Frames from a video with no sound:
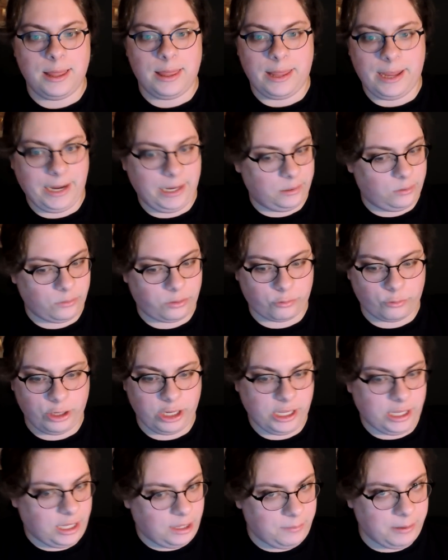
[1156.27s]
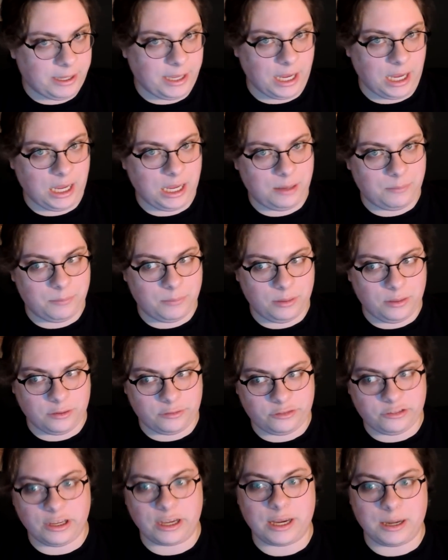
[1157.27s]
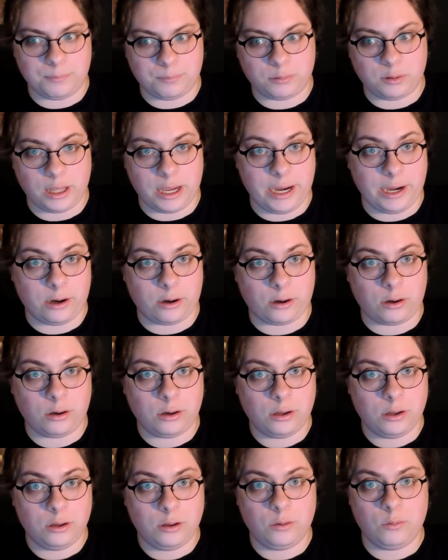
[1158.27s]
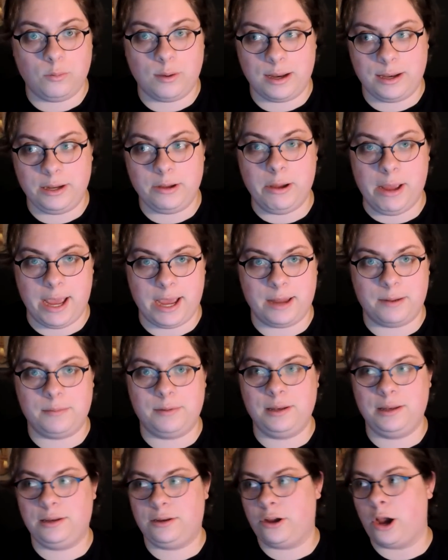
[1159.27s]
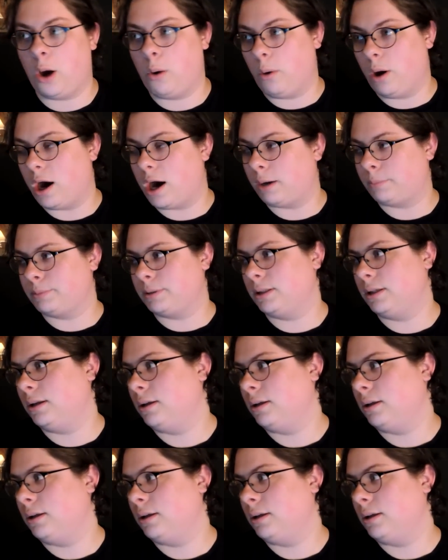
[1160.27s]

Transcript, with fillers: Halo 3 he became the second player when you had co-op,